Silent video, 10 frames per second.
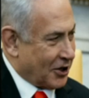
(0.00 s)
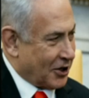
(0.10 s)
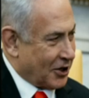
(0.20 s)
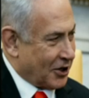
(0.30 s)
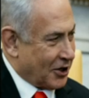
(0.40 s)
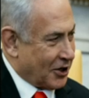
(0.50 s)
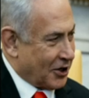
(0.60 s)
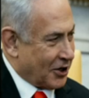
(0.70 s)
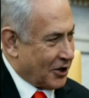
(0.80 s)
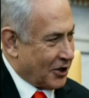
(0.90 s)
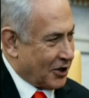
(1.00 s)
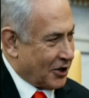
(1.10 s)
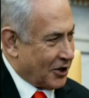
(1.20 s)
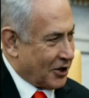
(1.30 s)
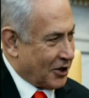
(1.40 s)

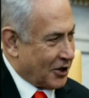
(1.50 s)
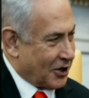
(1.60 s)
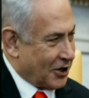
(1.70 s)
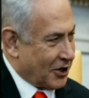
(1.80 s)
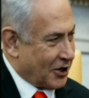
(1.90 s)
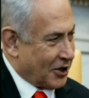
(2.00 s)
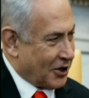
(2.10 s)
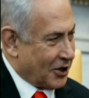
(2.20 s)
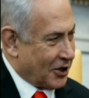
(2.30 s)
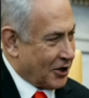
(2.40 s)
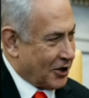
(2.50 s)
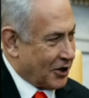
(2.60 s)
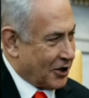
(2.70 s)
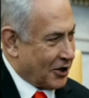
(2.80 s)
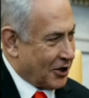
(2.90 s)

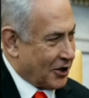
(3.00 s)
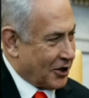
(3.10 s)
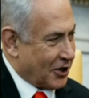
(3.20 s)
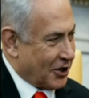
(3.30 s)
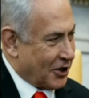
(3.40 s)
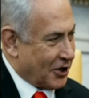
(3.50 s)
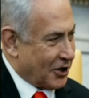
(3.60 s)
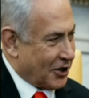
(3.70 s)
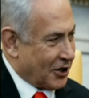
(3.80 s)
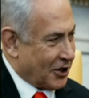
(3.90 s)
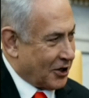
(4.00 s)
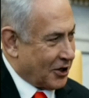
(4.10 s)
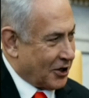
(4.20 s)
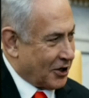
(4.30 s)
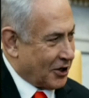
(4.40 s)

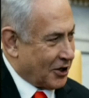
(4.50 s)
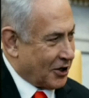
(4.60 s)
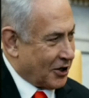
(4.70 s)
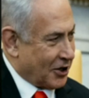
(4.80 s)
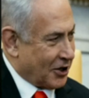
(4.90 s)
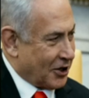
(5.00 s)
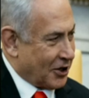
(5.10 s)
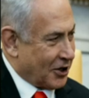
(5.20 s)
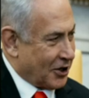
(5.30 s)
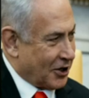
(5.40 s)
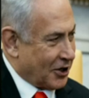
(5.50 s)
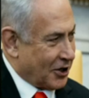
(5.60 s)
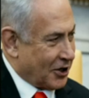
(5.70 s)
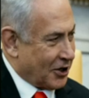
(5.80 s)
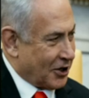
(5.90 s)

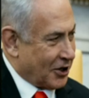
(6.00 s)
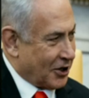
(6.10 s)
This person isn't speaking.